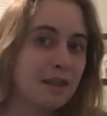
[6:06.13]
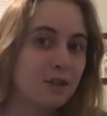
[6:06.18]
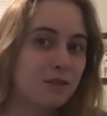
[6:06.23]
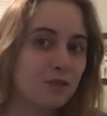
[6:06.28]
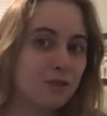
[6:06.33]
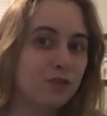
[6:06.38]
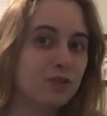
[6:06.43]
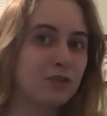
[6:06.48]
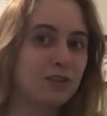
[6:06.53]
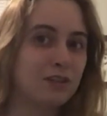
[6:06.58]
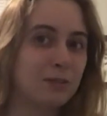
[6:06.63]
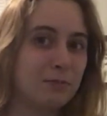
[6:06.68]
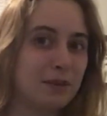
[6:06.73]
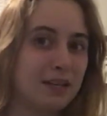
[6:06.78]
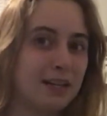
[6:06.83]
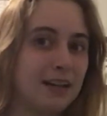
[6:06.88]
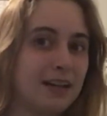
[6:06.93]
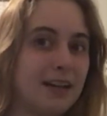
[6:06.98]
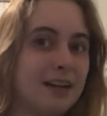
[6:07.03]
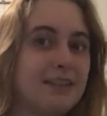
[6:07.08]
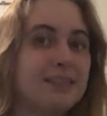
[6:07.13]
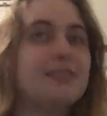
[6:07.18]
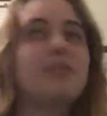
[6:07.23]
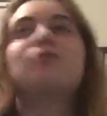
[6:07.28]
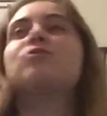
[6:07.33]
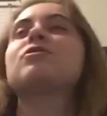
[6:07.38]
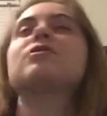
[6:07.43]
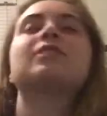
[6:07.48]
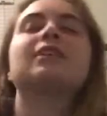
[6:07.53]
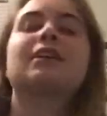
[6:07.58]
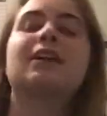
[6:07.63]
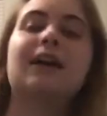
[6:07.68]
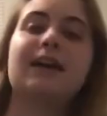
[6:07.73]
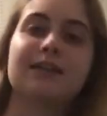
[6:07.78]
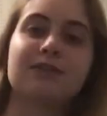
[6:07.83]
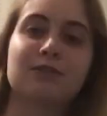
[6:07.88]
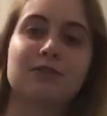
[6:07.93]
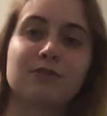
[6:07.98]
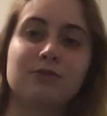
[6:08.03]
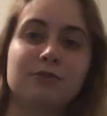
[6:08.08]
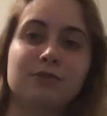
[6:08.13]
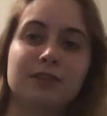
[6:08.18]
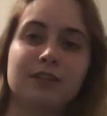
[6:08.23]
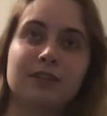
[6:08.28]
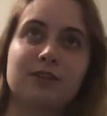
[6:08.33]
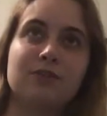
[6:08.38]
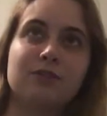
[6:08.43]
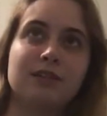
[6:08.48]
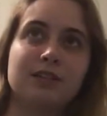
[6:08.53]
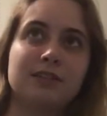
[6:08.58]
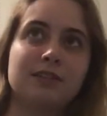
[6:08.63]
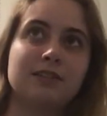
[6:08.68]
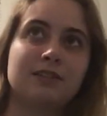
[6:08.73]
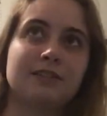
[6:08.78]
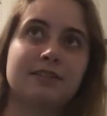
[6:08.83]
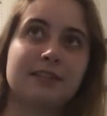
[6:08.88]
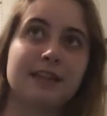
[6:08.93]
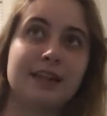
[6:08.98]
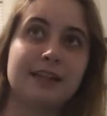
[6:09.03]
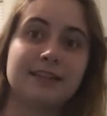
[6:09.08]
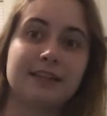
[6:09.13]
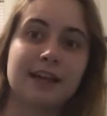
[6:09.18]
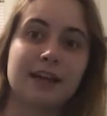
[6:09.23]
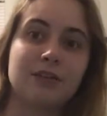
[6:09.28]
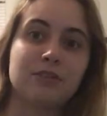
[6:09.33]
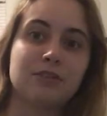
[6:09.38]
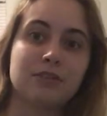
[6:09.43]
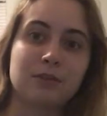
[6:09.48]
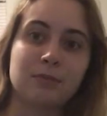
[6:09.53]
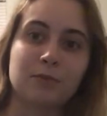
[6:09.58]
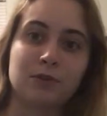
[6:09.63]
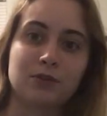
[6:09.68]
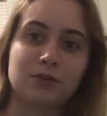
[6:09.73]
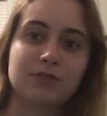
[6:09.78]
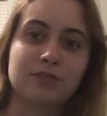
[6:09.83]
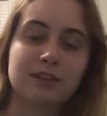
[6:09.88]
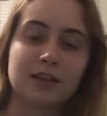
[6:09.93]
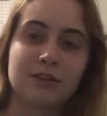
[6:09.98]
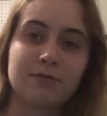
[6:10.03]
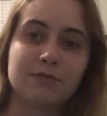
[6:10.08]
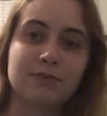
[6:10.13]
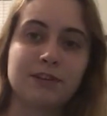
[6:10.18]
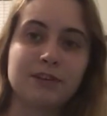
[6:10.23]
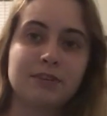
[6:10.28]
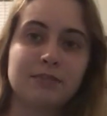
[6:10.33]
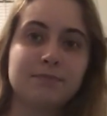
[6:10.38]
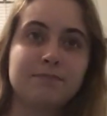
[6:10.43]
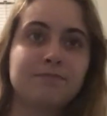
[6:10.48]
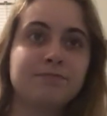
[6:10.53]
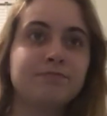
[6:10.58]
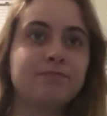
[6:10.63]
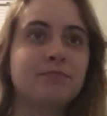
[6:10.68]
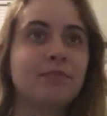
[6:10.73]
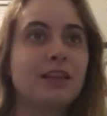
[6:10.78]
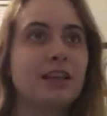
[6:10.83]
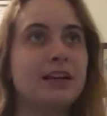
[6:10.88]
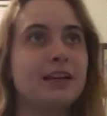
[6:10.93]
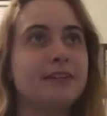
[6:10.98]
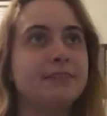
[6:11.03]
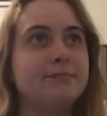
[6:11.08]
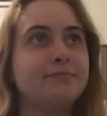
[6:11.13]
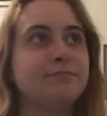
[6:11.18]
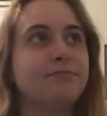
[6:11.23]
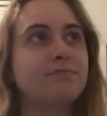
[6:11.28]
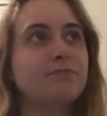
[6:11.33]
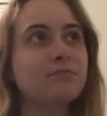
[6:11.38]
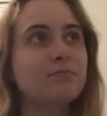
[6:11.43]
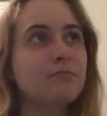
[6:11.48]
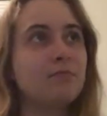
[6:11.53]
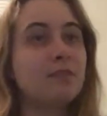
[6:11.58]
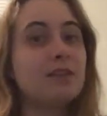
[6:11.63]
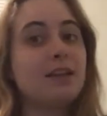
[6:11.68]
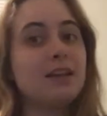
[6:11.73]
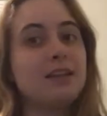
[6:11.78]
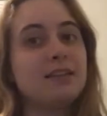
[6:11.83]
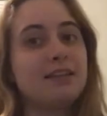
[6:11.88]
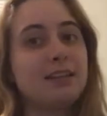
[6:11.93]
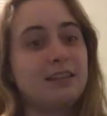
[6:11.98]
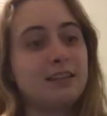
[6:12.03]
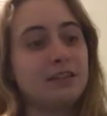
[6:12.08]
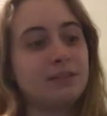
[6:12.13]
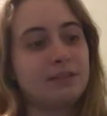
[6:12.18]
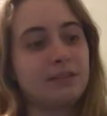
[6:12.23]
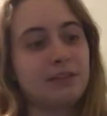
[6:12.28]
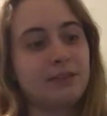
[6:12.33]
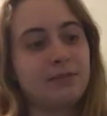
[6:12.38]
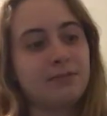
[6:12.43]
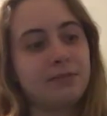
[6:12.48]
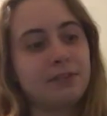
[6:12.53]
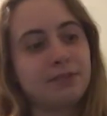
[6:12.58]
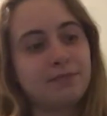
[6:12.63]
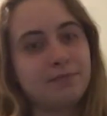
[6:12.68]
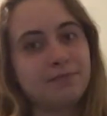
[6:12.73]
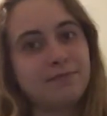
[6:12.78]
Those are the big guys. Those are the guys who are really going to stand out the most, I feel. And then there's Lift,